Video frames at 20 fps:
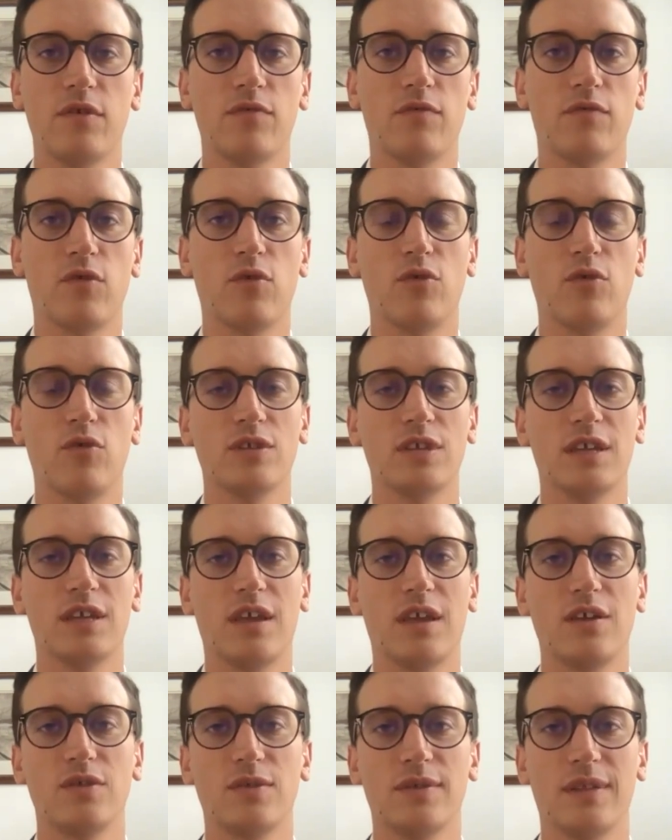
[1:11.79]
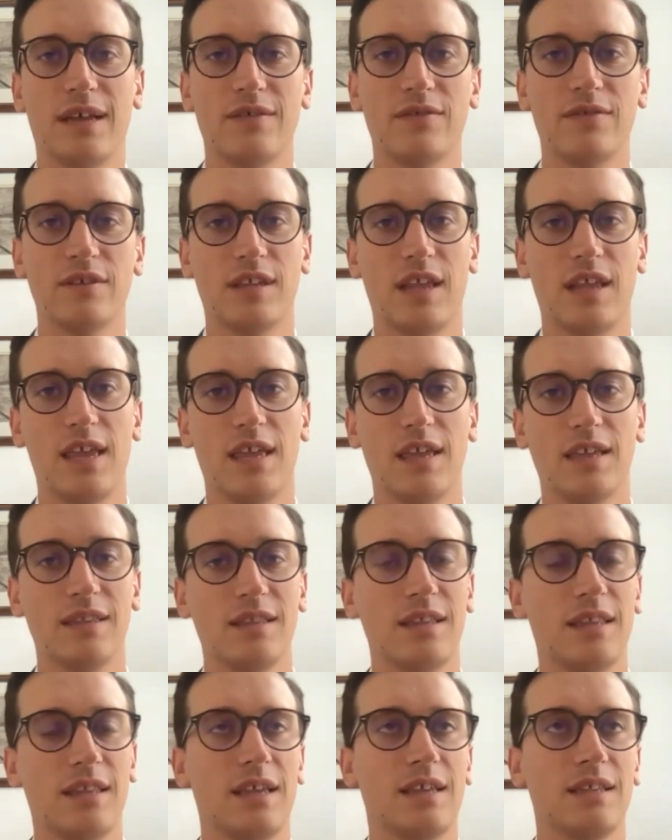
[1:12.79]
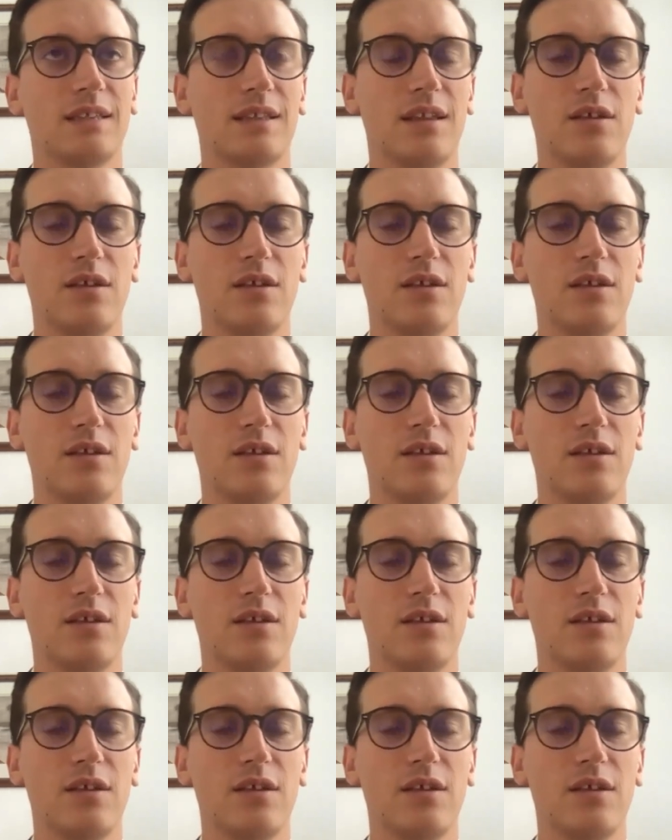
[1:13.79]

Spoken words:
Of course, it goes without saying that there's